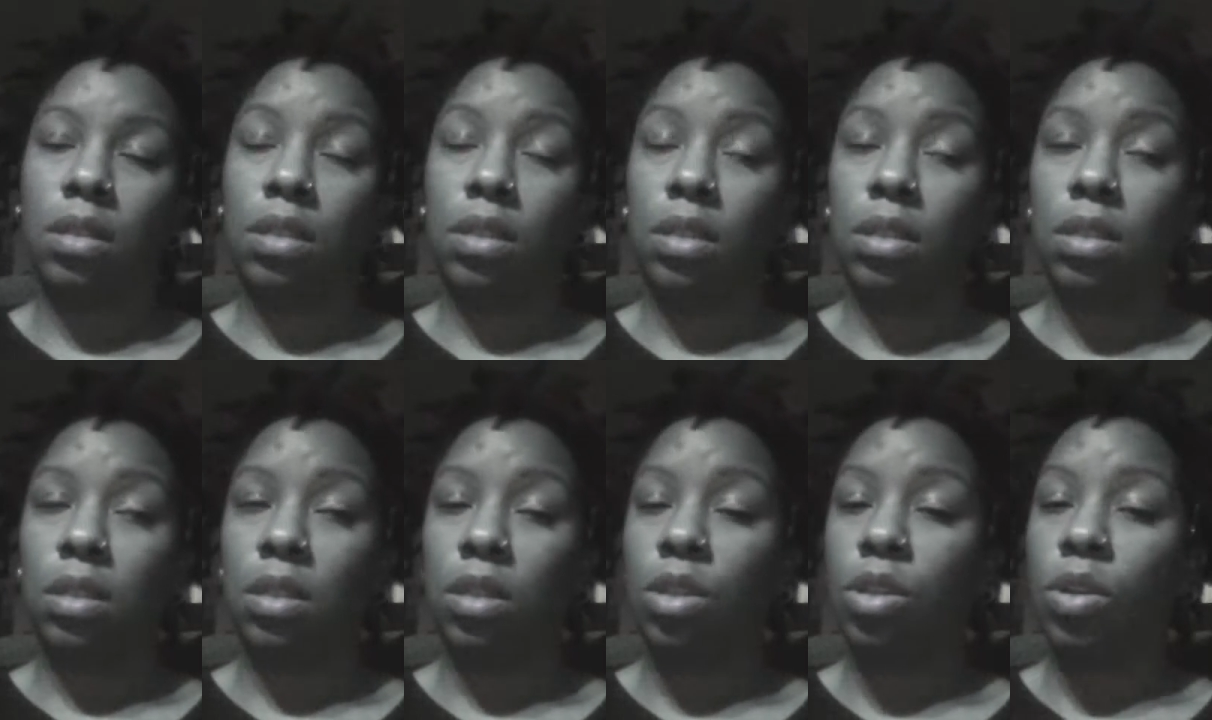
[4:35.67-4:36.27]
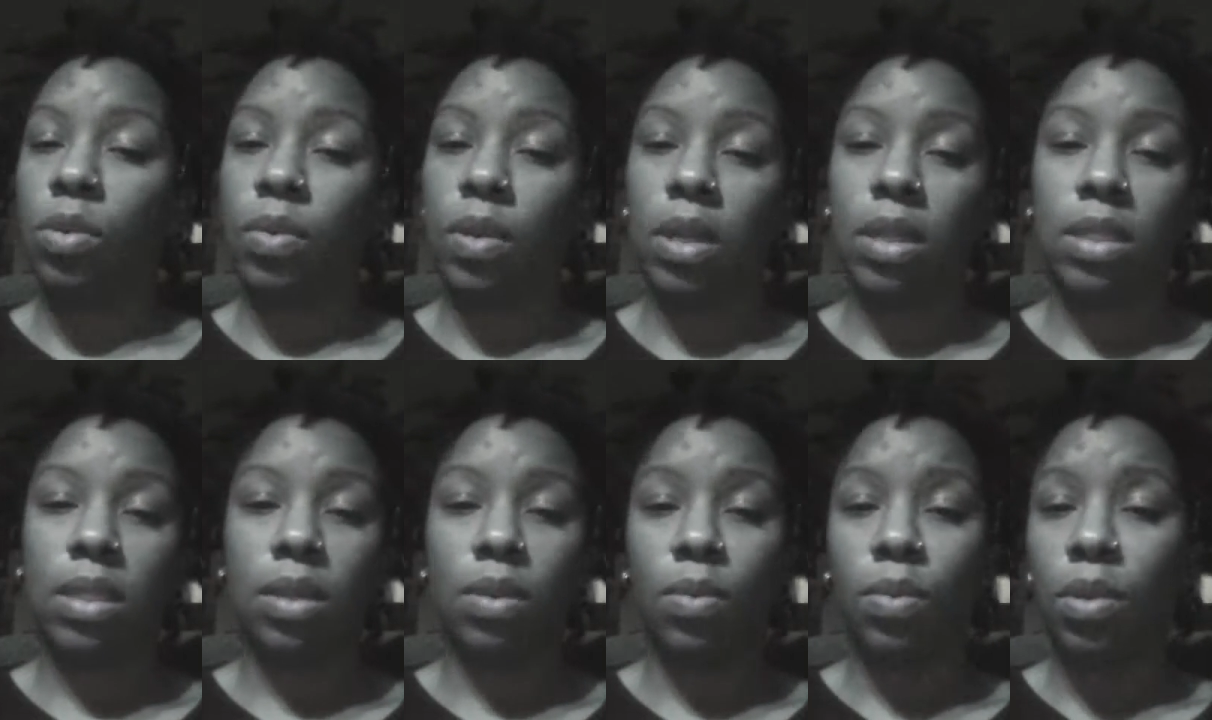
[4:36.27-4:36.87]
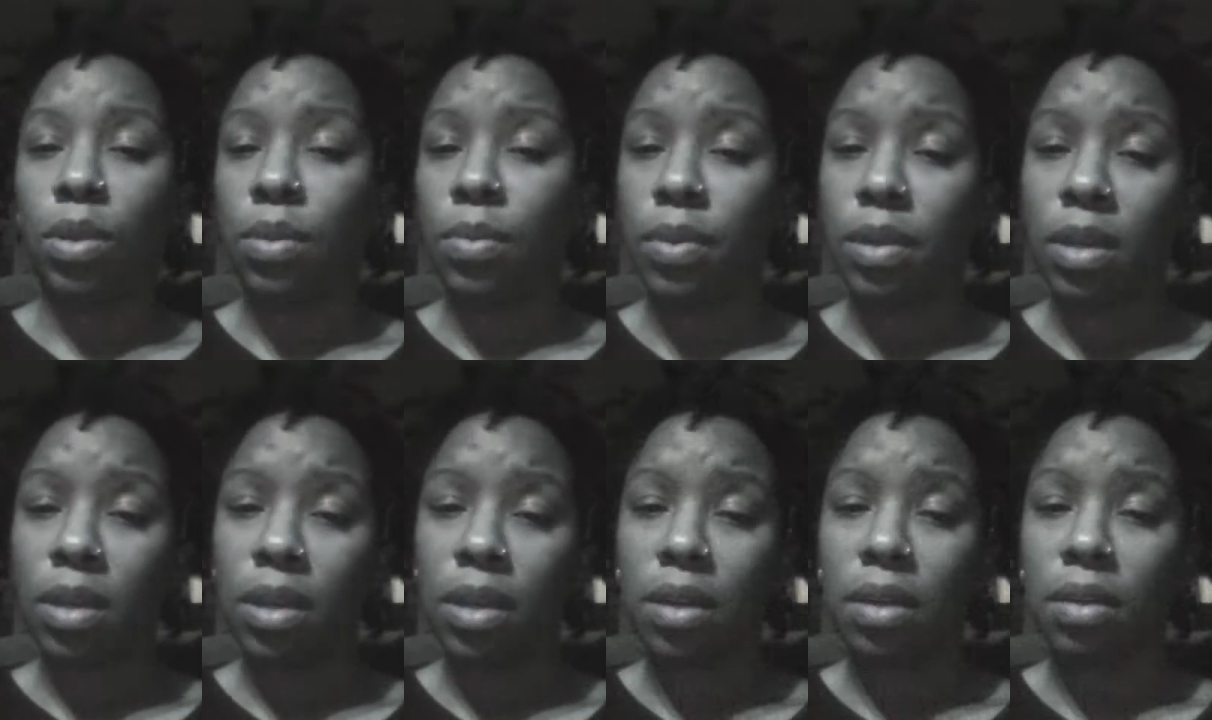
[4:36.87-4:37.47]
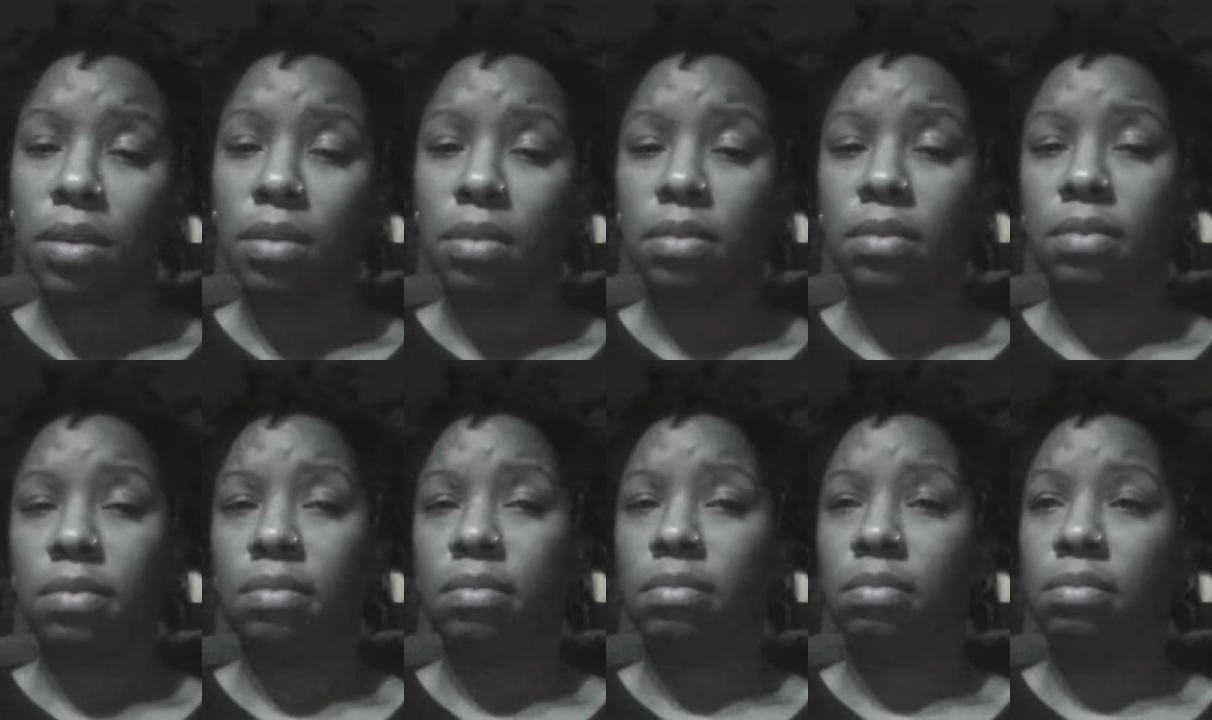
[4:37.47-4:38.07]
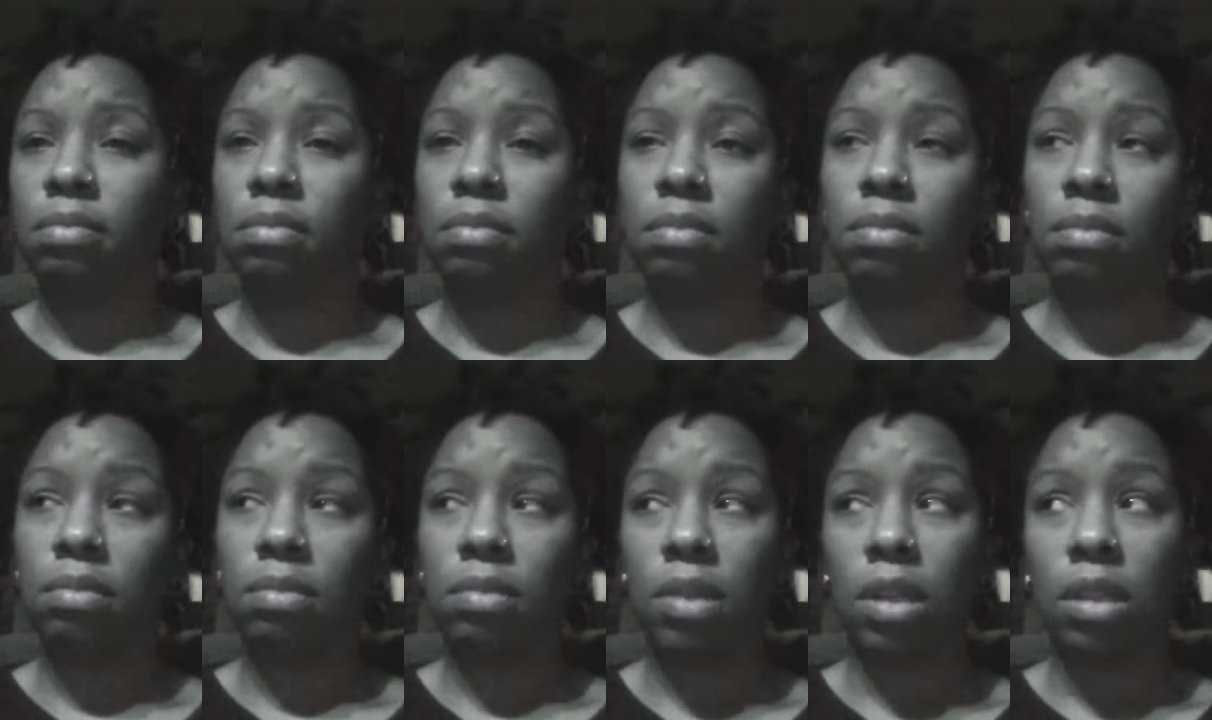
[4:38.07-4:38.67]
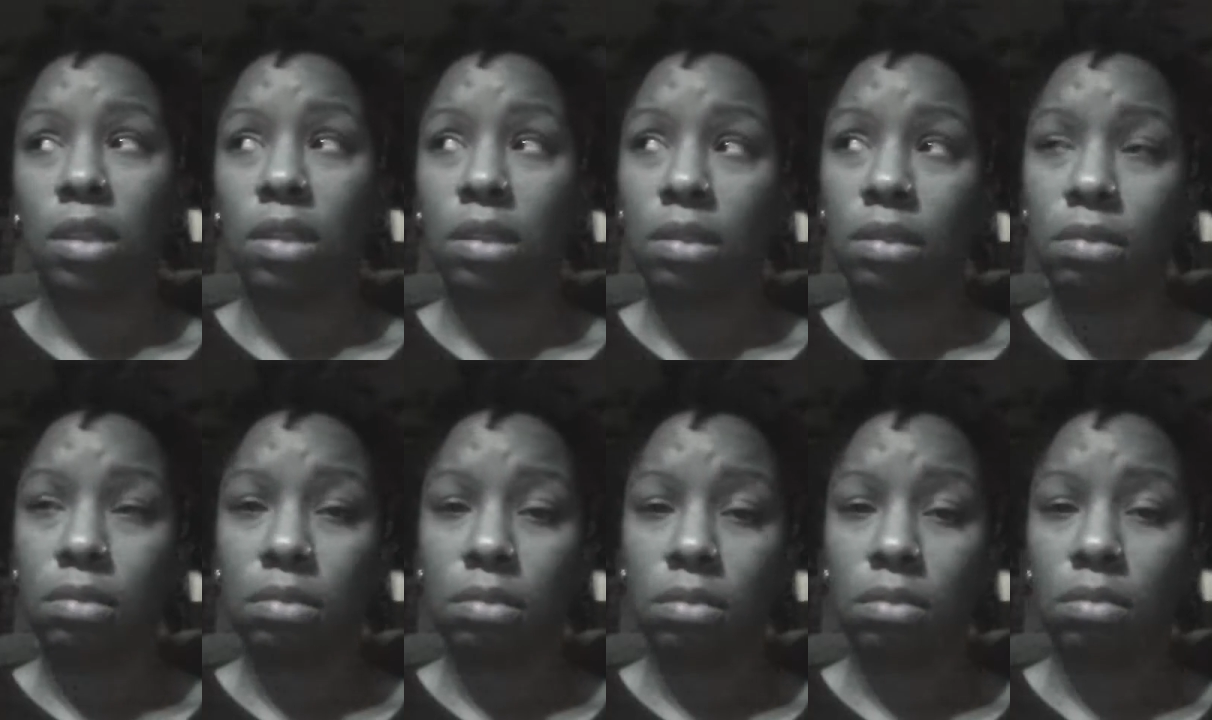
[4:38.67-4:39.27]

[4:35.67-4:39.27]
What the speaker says: just when I said, "What do you want to learn?" Nothing.